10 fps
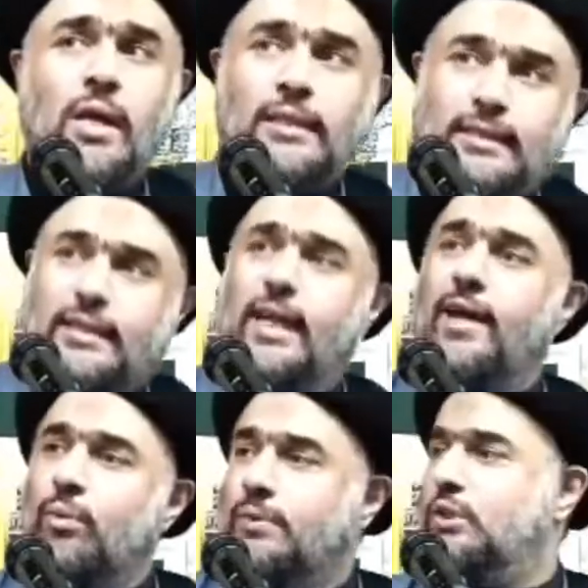see
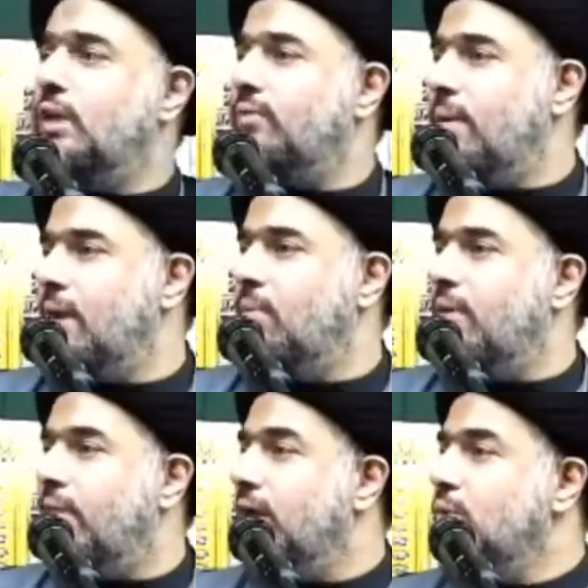and observe Amir
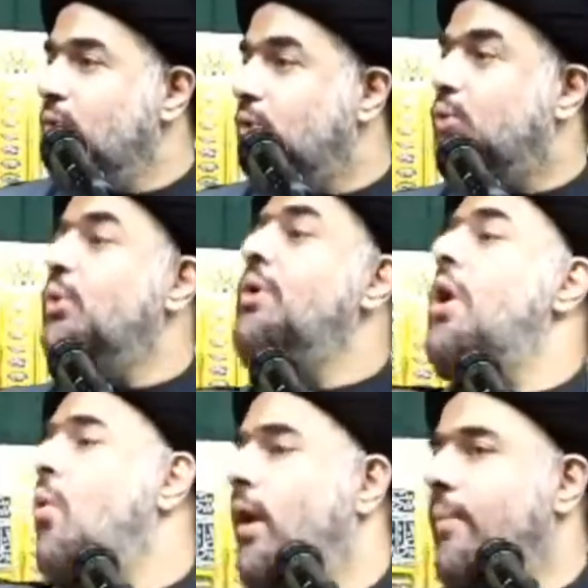al-Mu'min, they used to
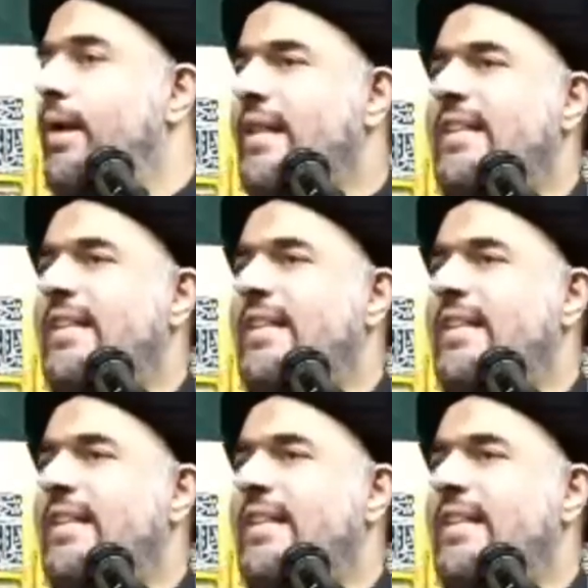know him.